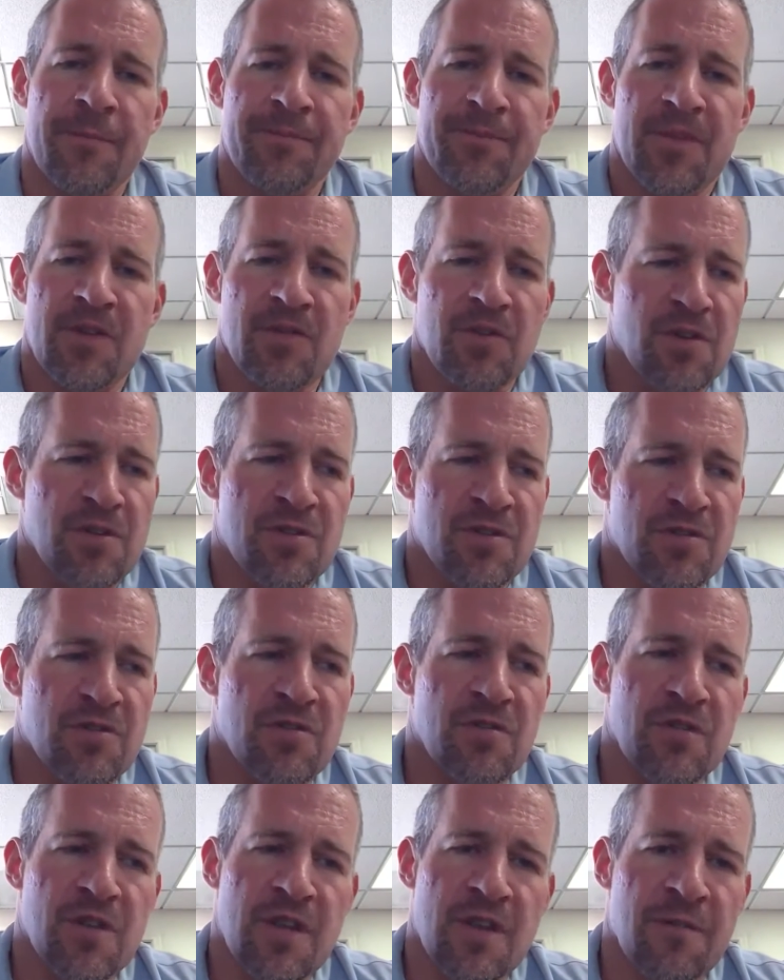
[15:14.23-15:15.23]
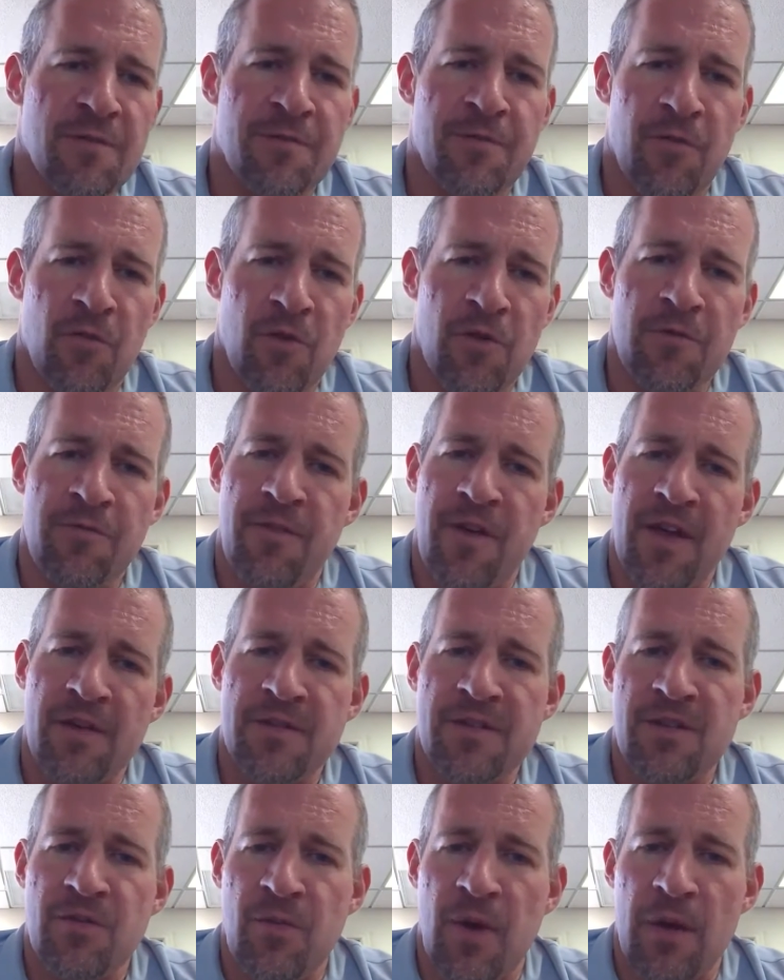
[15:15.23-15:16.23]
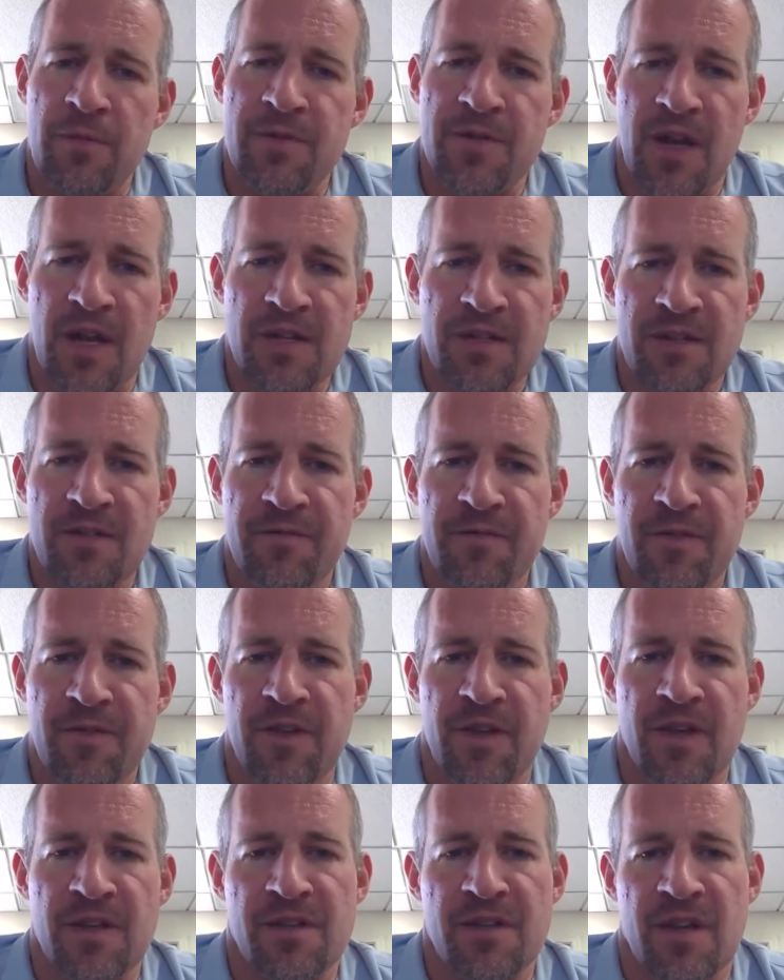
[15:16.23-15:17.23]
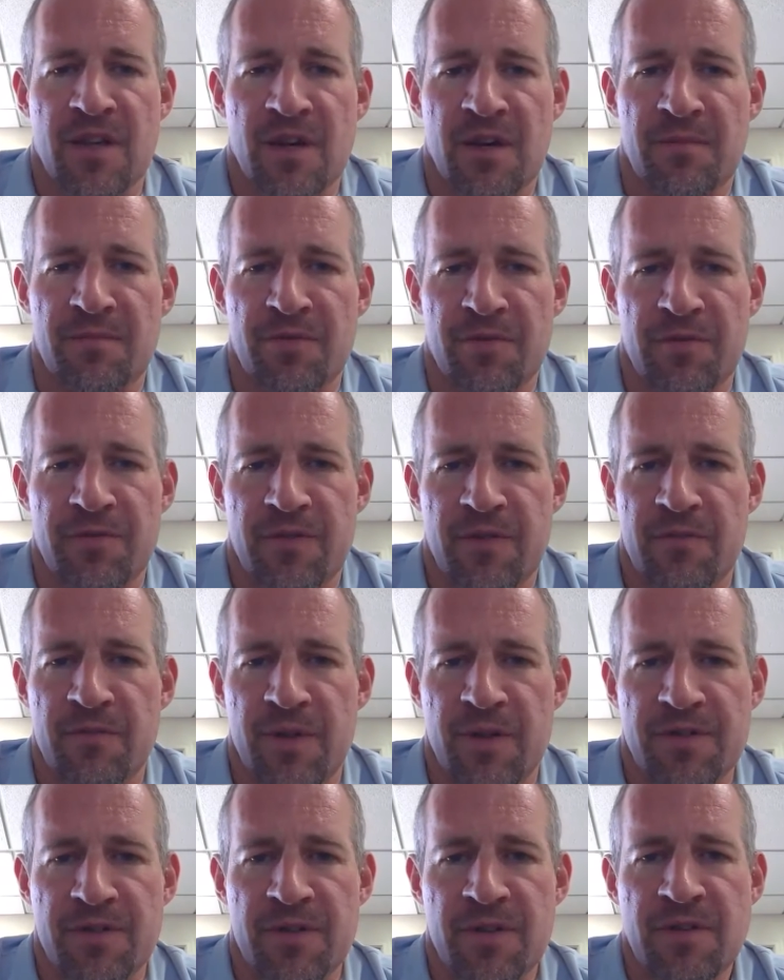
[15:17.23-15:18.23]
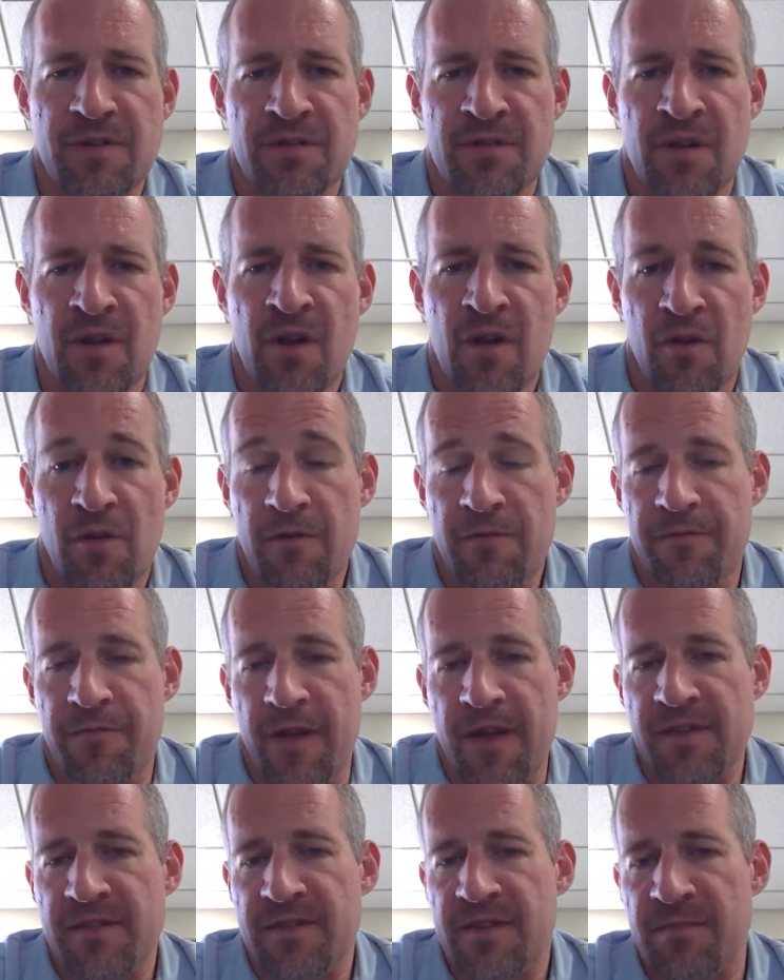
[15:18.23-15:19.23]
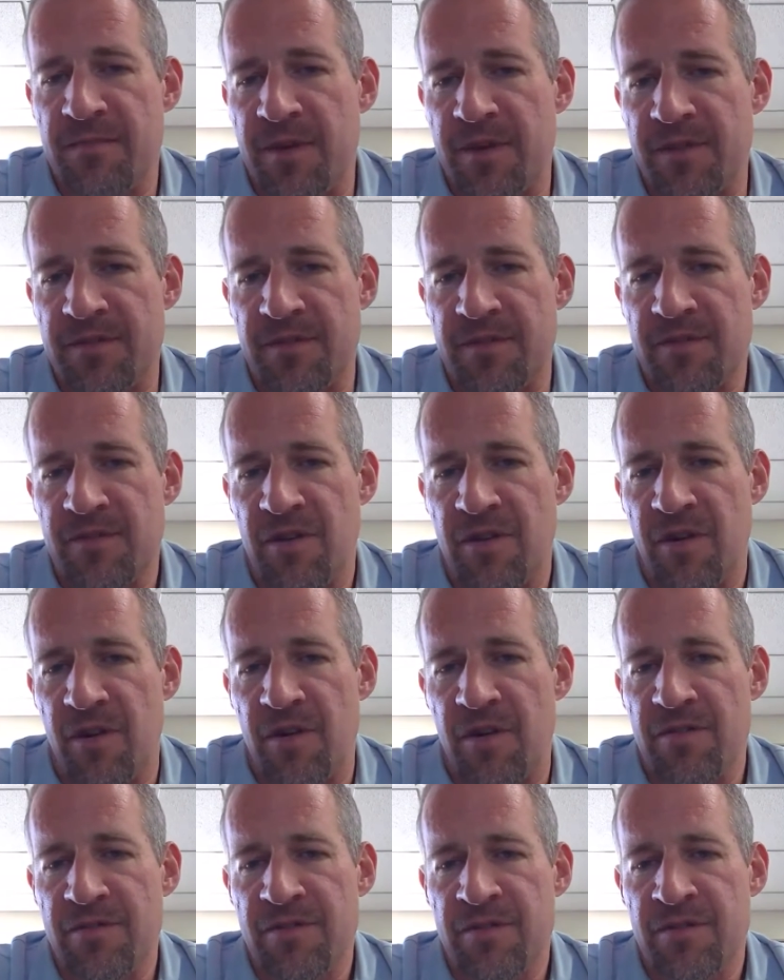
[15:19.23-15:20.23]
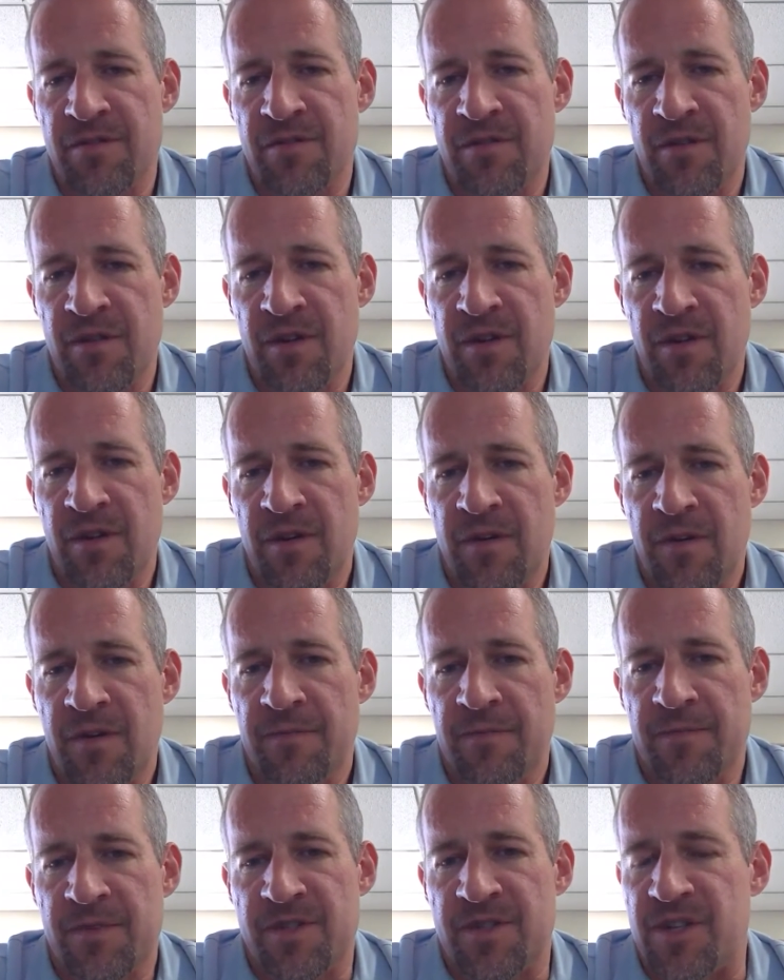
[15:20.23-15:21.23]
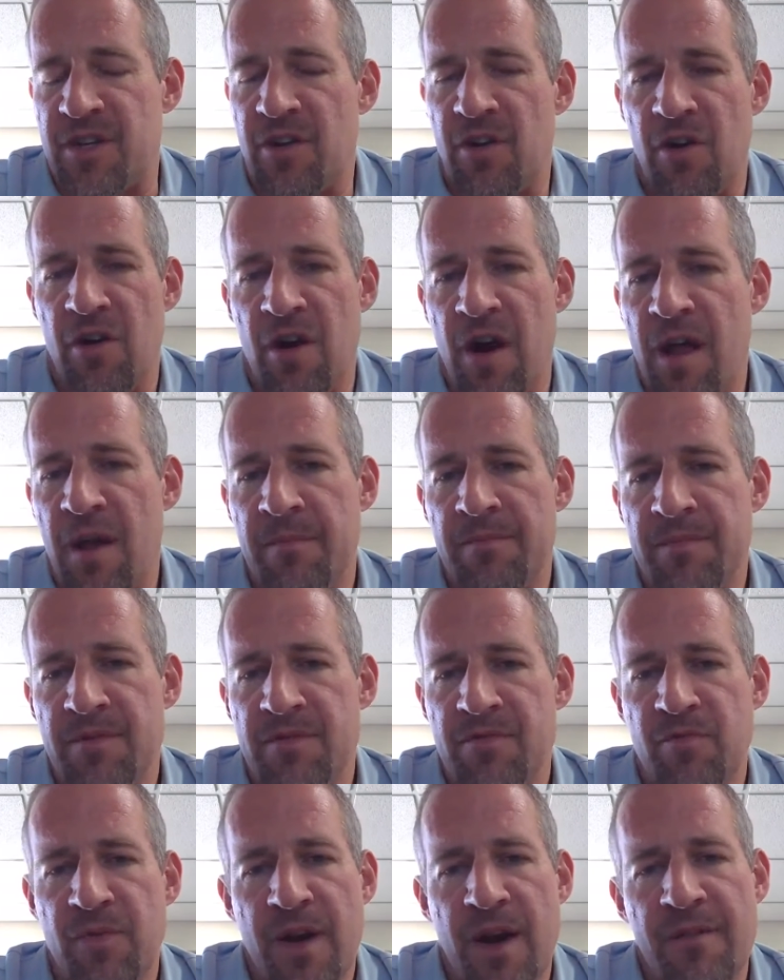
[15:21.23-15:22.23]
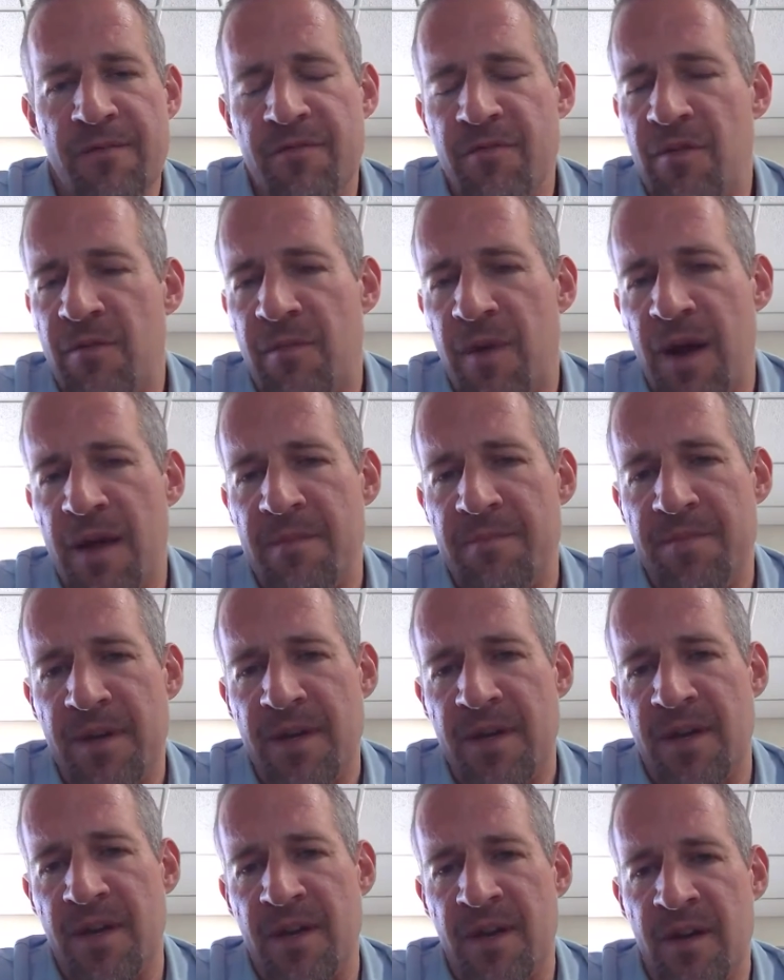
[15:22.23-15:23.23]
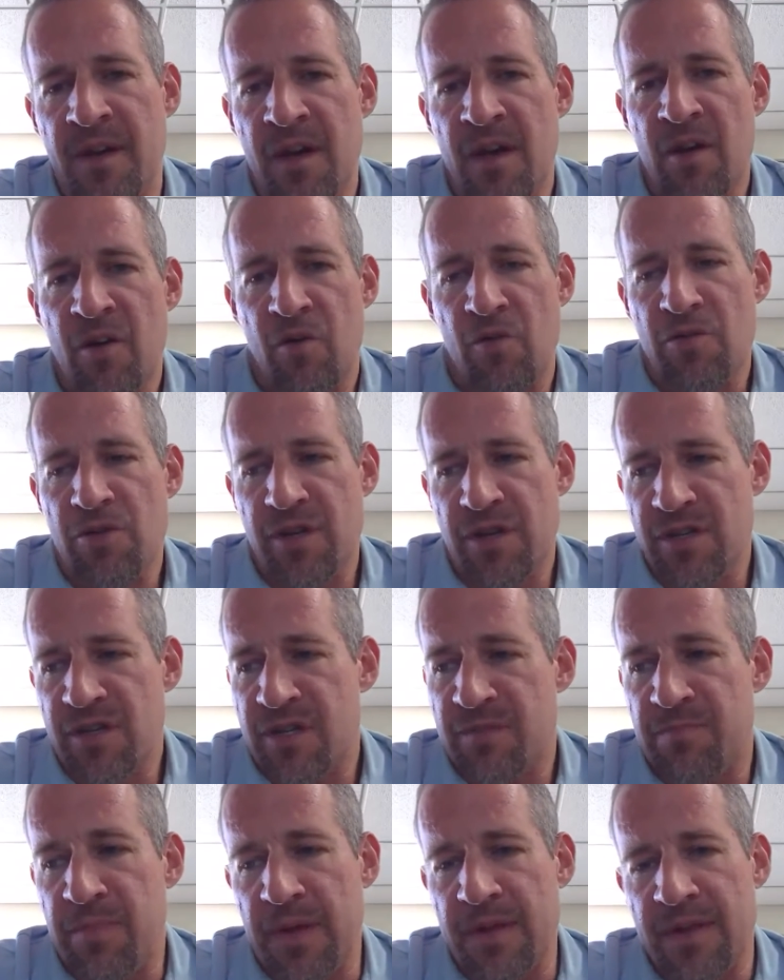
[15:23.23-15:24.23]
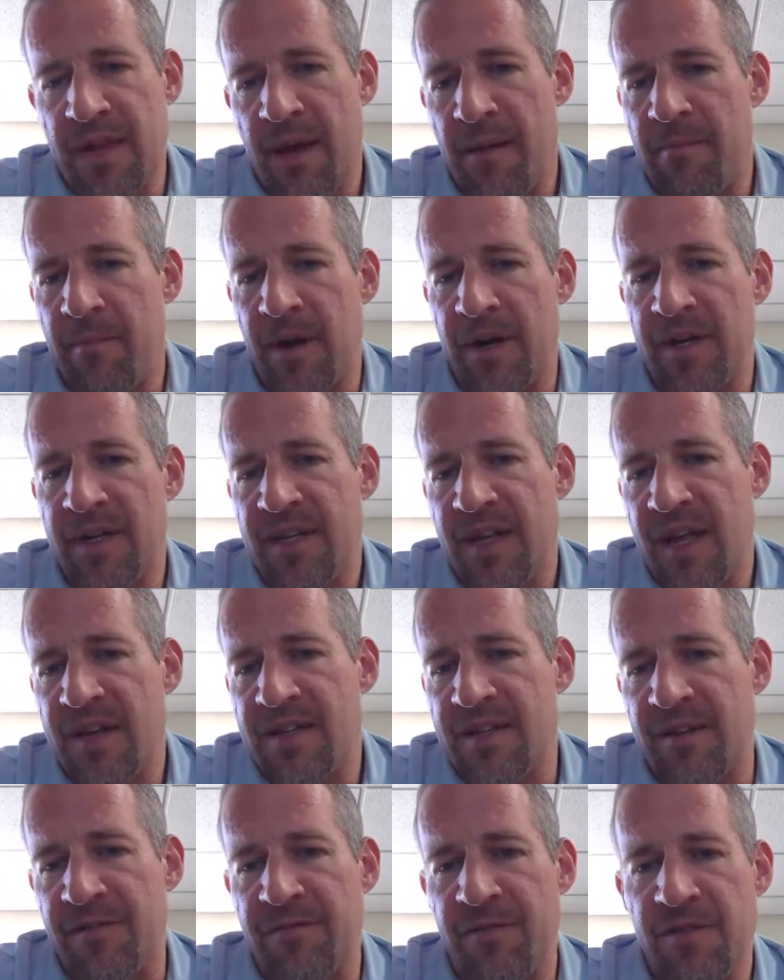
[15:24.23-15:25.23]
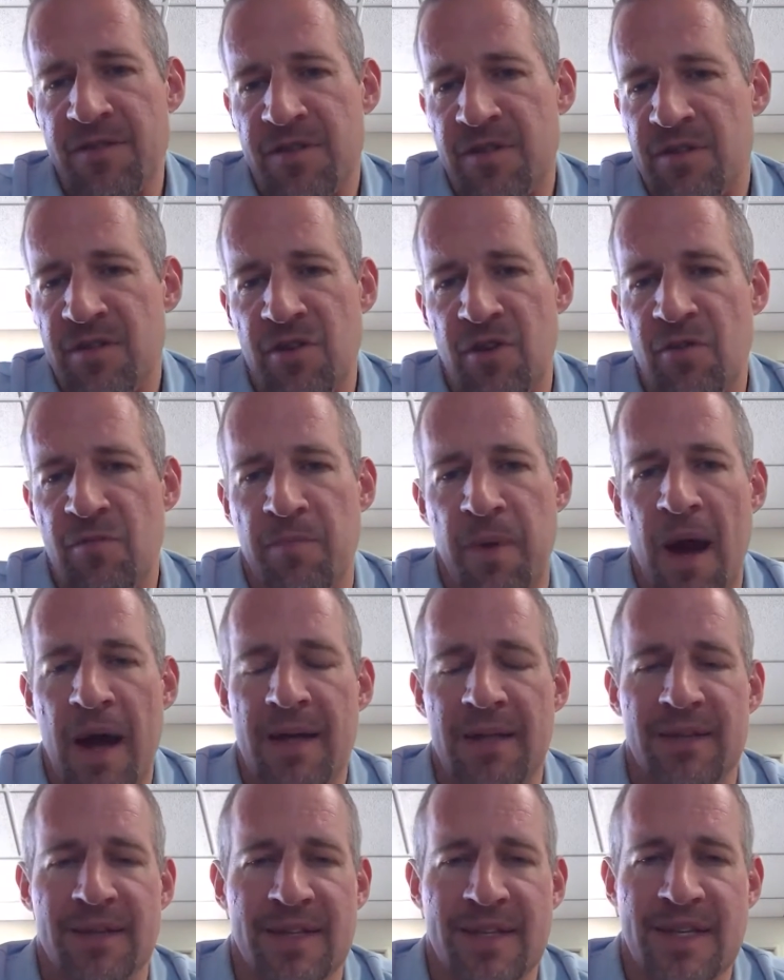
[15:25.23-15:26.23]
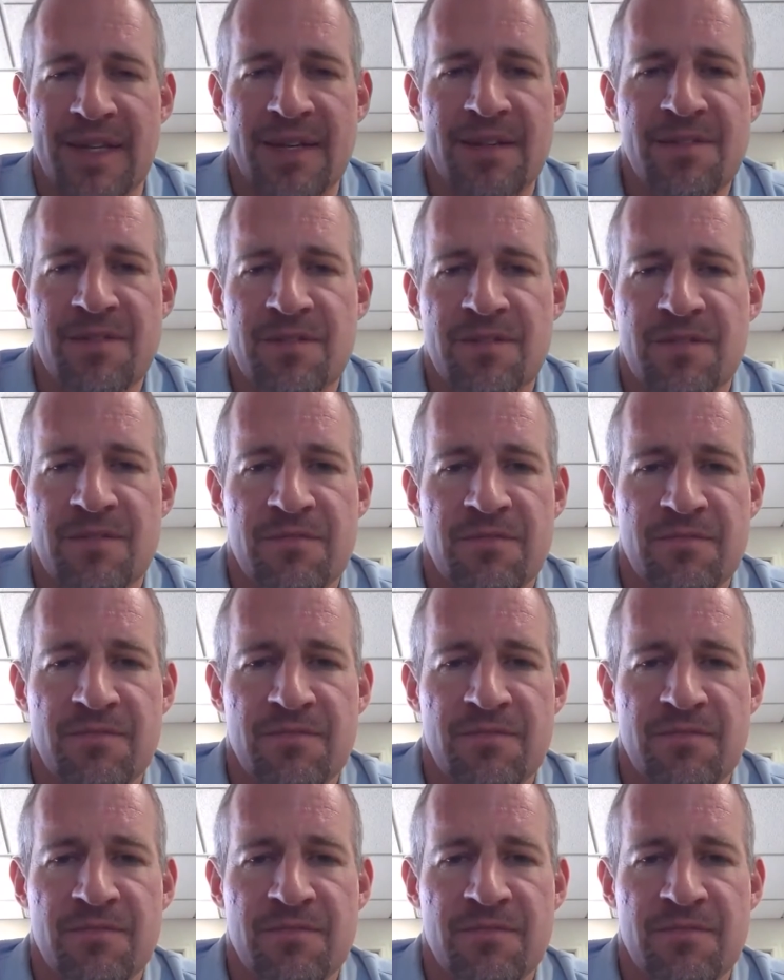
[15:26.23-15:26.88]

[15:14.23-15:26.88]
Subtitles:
You can certainly afford fancy websites if you think it's going to improve your business, or fancy business cards, CRMs, whatever it might be. Or you can spend that money, that difference, and go buy leads,